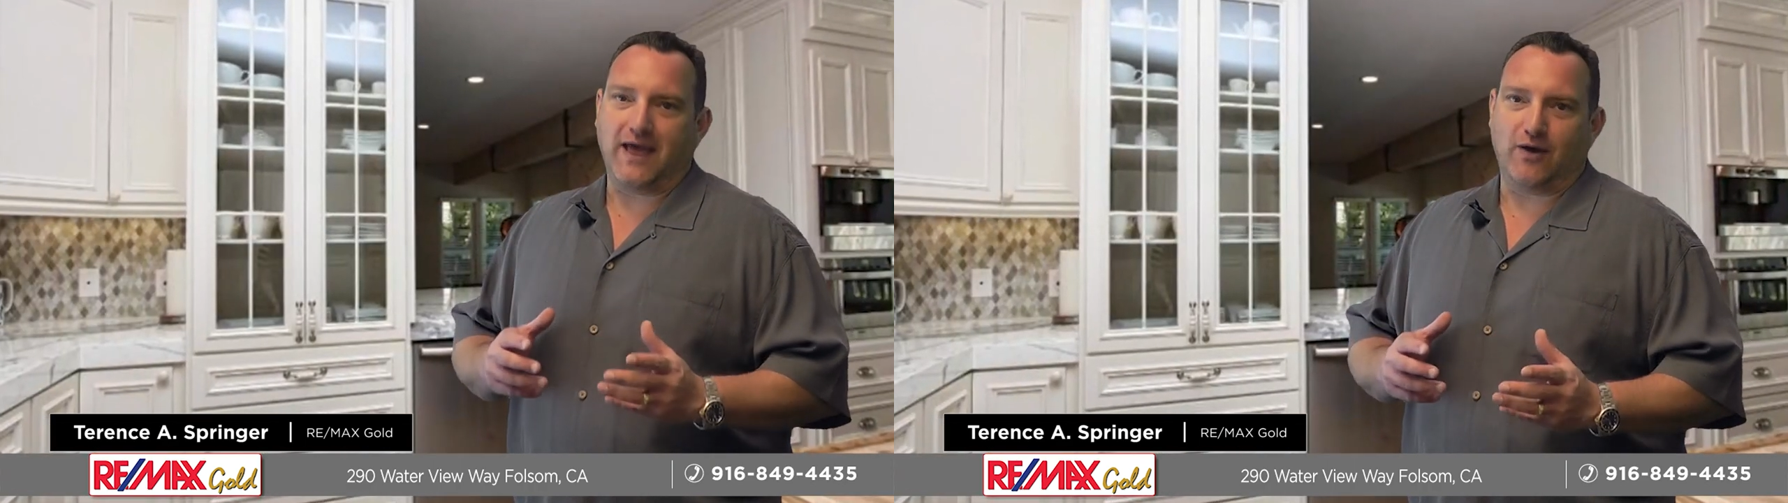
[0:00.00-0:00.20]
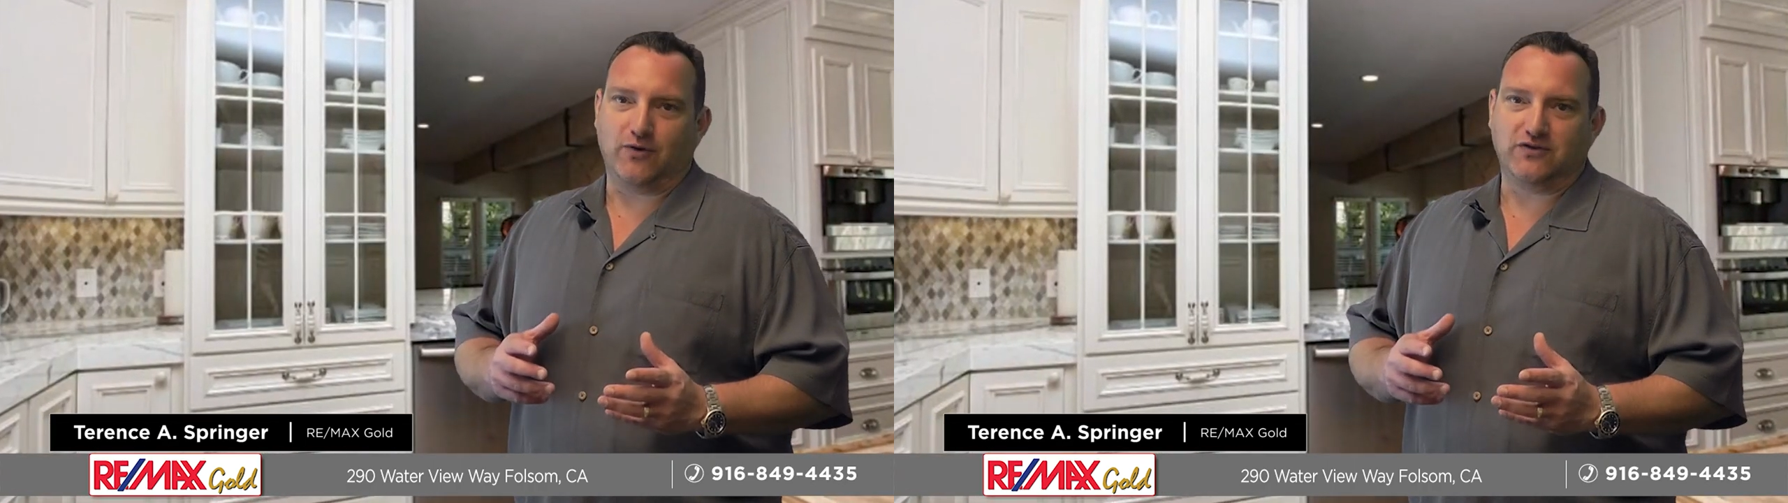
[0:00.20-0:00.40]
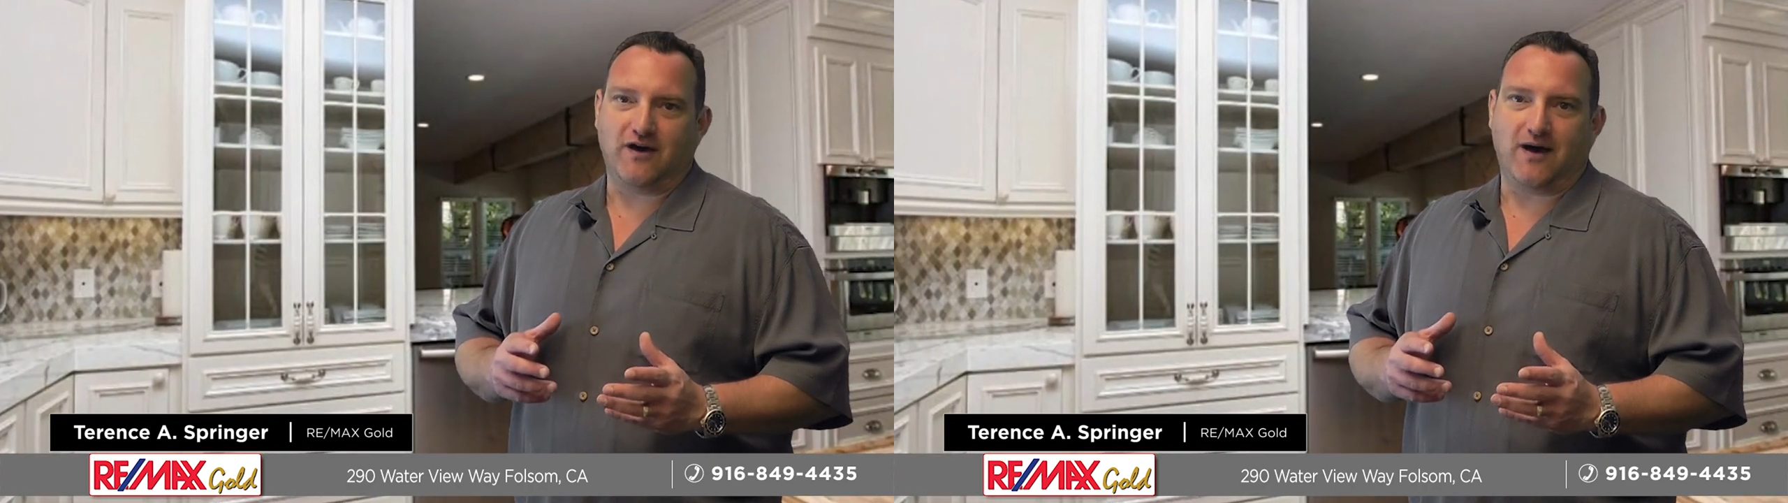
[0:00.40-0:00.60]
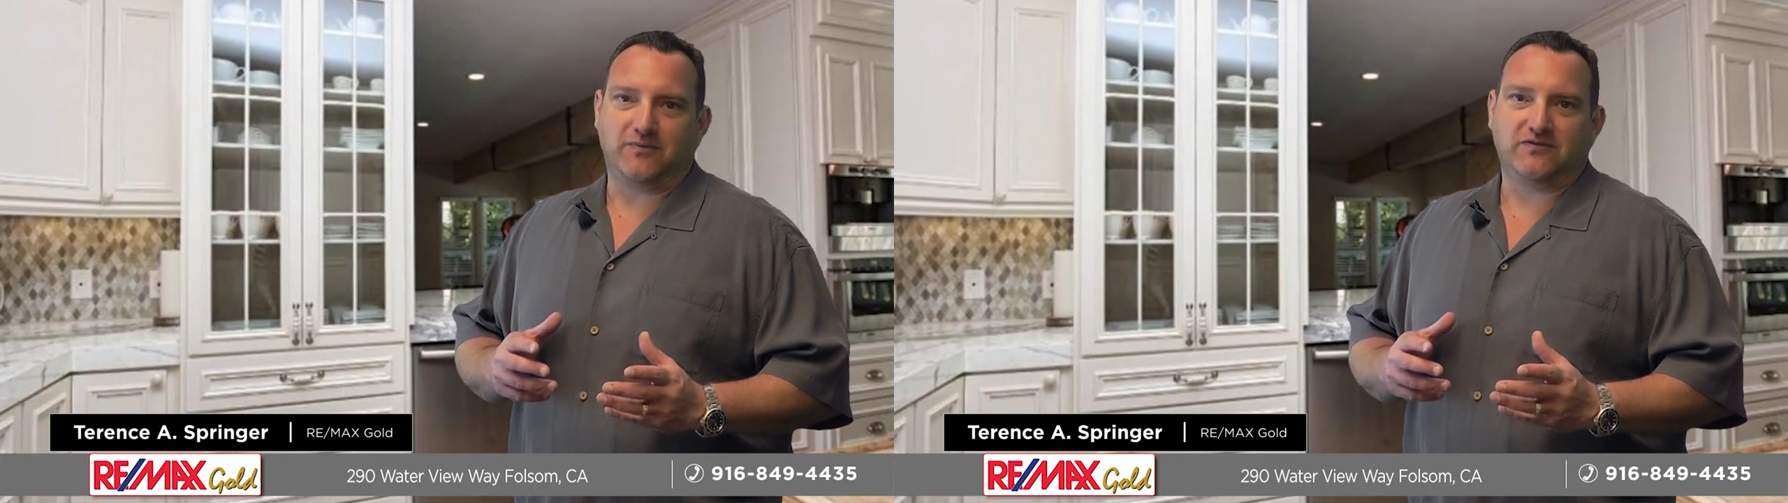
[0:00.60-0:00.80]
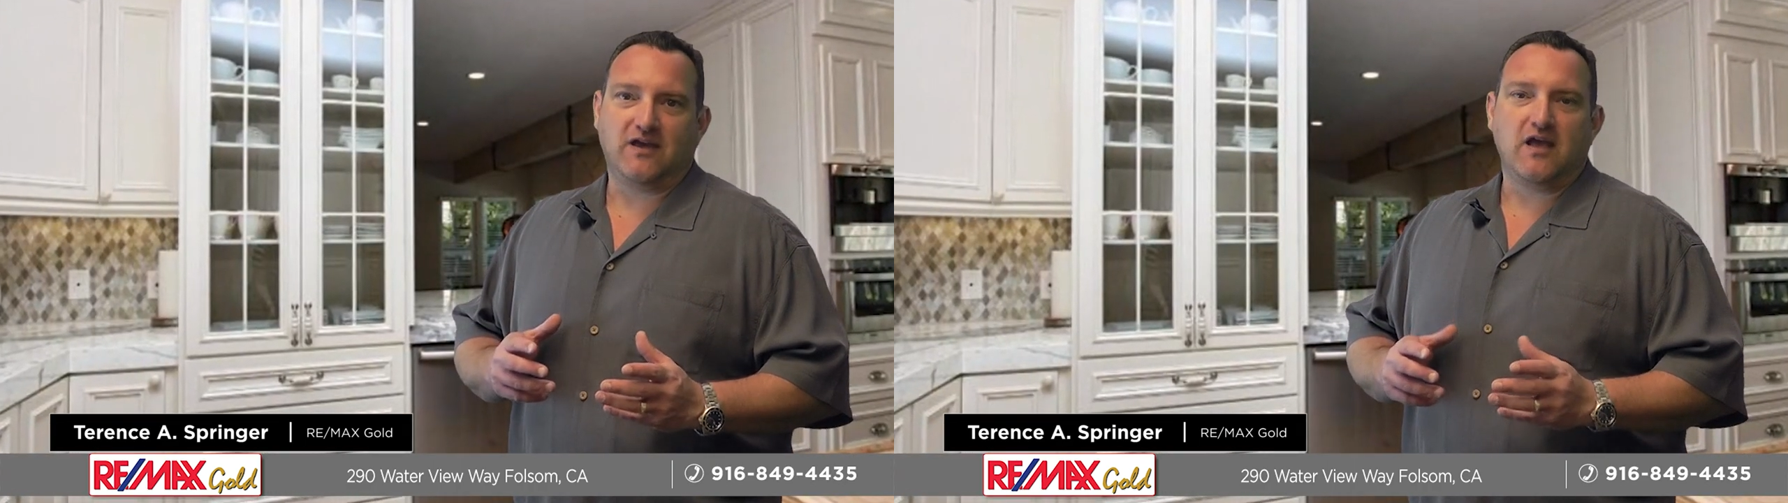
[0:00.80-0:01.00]

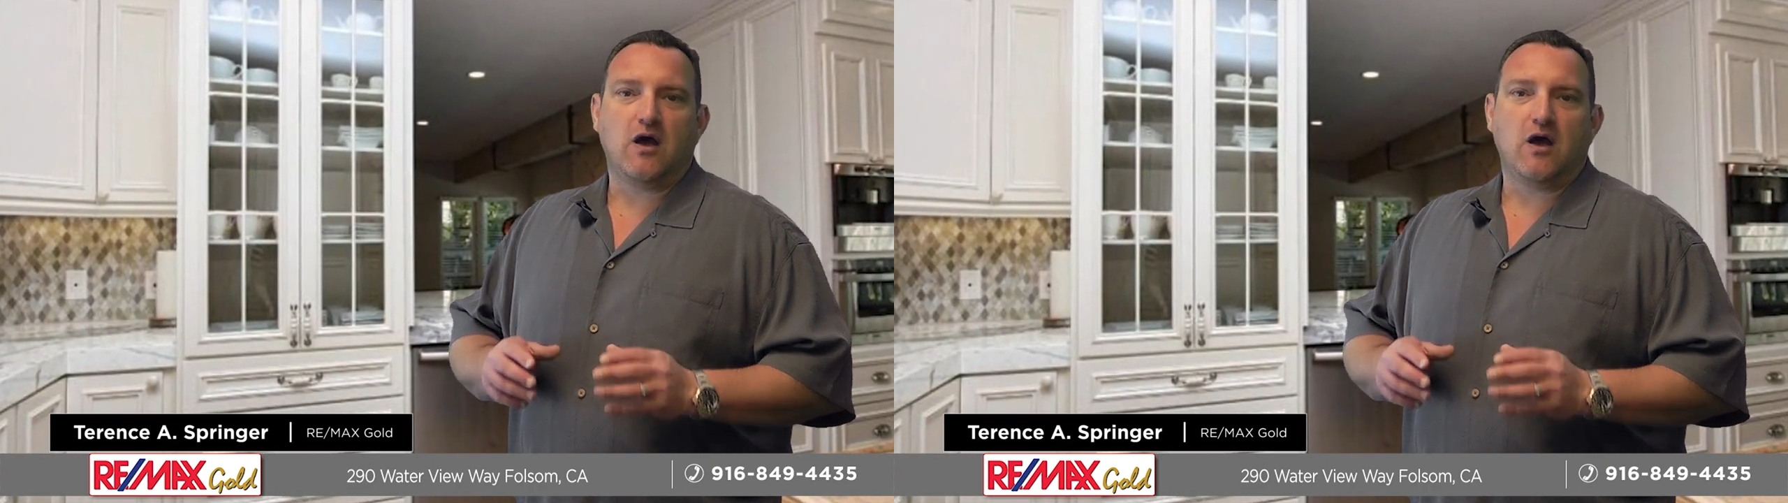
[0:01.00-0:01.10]
countertops.